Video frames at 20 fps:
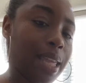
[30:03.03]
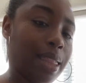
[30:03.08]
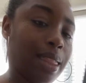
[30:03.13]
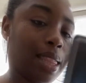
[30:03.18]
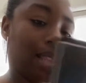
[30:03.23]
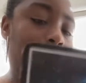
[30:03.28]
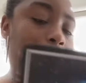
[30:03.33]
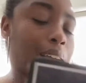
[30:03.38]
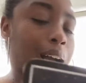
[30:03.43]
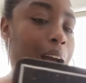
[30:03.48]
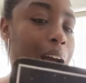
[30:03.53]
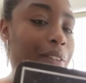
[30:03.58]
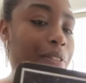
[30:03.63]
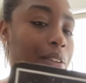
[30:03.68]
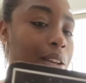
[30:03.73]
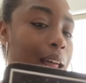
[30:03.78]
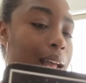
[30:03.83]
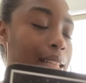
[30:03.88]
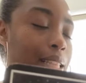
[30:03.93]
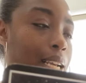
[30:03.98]
and I
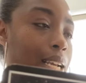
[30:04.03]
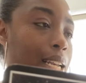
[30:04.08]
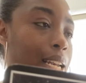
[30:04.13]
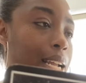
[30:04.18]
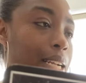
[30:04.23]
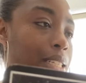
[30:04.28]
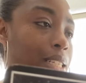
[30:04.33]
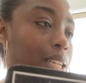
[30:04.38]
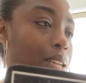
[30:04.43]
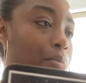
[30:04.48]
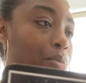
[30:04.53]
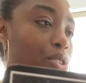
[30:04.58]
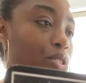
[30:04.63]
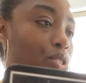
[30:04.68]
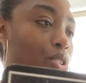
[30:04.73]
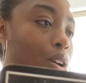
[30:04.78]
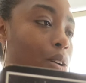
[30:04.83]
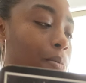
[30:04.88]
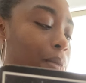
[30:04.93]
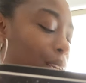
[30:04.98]
feel like the connection could be
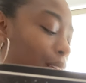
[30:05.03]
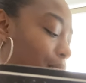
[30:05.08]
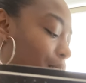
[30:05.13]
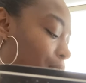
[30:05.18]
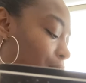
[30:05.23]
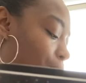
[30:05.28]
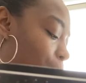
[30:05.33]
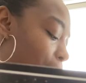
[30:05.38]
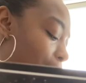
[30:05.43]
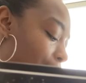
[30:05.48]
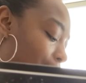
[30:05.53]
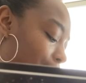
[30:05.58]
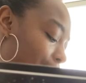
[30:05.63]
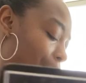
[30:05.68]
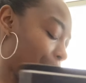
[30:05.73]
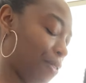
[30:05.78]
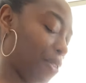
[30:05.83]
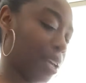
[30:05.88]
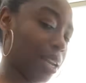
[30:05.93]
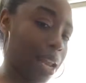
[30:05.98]
strong because it's a past
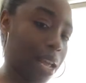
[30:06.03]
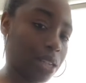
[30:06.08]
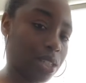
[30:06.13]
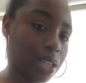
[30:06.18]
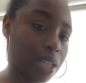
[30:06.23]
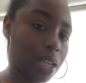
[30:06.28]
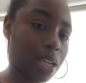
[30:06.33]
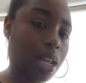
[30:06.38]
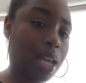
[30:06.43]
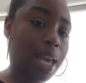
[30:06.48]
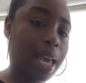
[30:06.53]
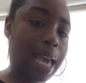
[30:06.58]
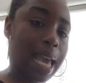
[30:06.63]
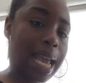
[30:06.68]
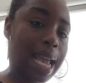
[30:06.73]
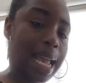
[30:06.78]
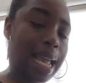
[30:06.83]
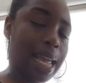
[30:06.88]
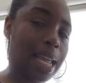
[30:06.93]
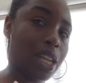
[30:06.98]
life connection
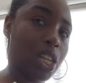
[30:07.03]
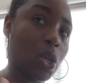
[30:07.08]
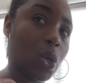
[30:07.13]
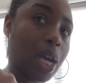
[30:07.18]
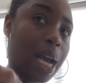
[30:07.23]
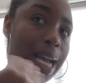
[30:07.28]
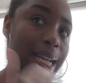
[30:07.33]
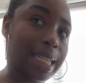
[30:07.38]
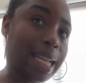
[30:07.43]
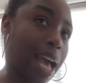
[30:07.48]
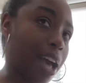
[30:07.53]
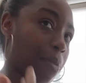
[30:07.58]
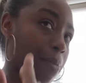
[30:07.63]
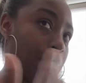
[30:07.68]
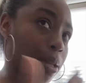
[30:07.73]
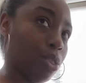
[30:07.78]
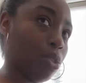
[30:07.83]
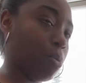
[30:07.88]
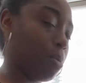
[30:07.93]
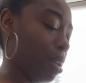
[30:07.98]
and you guys have
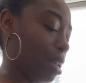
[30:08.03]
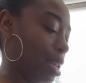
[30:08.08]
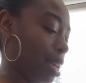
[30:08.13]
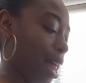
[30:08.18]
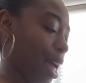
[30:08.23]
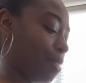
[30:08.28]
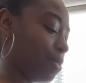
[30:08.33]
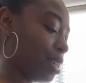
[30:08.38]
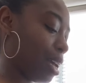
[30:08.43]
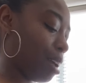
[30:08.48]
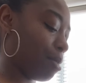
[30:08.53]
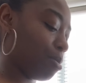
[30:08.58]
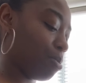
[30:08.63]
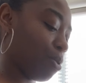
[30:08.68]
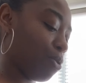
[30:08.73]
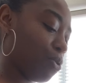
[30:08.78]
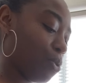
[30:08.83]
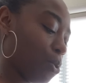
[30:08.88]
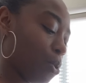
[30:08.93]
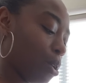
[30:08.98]
been through many lifetimes
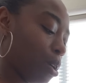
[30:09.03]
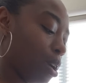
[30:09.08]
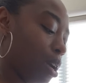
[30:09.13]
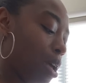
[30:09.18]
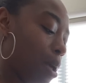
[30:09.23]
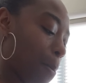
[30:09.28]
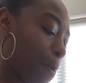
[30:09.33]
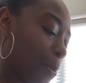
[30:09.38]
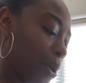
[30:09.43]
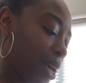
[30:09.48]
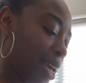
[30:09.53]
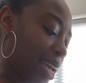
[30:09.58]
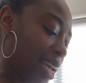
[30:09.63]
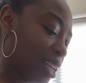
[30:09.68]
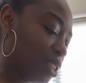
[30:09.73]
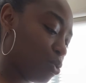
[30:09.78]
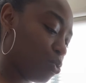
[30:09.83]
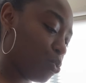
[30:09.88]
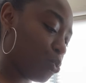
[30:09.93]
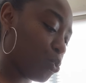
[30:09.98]
before, but
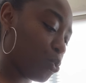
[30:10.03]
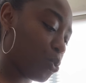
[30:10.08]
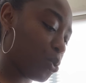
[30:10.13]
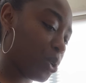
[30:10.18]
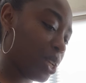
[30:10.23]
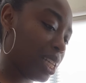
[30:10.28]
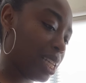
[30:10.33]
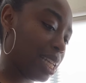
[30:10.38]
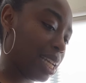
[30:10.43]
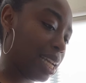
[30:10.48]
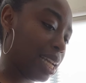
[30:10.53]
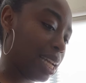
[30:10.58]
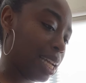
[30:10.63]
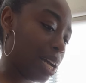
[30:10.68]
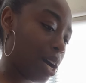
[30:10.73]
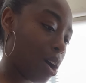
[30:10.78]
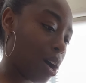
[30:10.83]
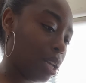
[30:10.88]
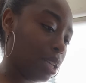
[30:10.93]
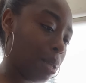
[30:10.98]
it's really
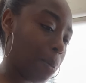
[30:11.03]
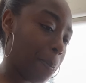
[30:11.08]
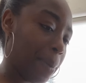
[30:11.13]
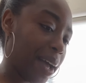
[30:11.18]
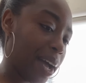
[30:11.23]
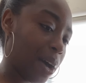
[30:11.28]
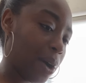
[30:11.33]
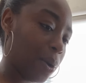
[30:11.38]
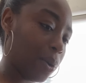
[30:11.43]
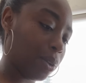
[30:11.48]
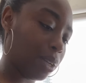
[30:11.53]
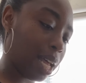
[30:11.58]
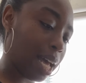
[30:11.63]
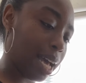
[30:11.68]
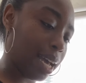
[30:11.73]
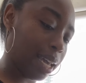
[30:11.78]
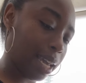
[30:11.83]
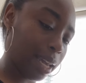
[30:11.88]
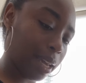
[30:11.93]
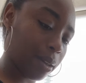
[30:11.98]
all about
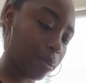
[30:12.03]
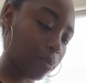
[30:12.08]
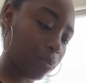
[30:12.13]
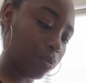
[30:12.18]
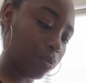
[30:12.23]
like